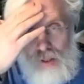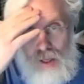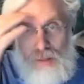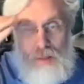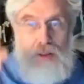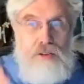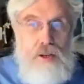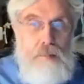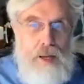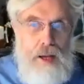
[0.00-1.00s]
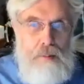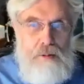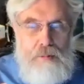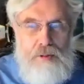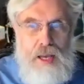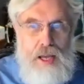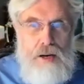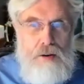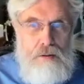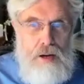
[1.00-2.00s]
I think is sometimes
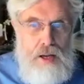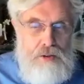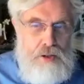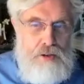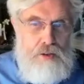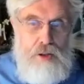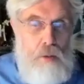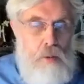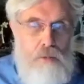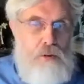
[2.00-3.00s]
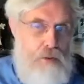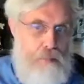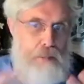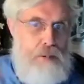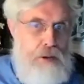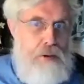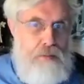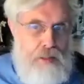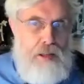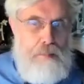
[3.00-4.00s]
miscategorized as well, first of all, people don't
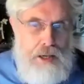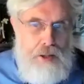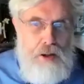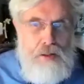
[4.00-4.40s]
even think about it at all.